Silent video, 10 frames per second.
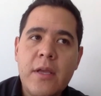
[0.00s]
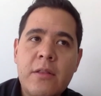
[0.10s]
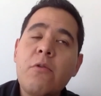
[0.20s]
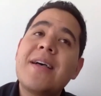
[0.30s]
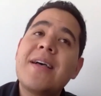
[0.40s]

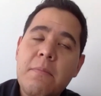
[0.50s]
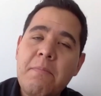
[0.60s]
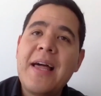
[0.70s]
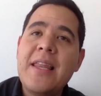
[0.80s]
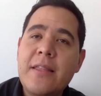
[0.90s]
it was a
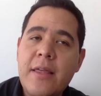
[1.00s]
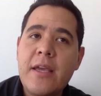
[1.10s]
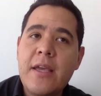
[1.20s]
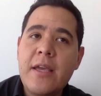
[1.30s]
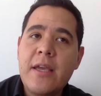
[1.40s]

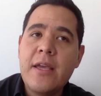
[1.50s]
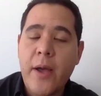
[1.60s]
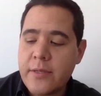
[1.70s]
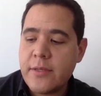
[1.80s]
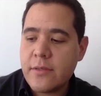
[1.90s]
validation
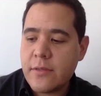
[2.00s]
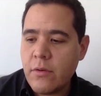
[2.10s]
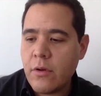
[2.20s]
process,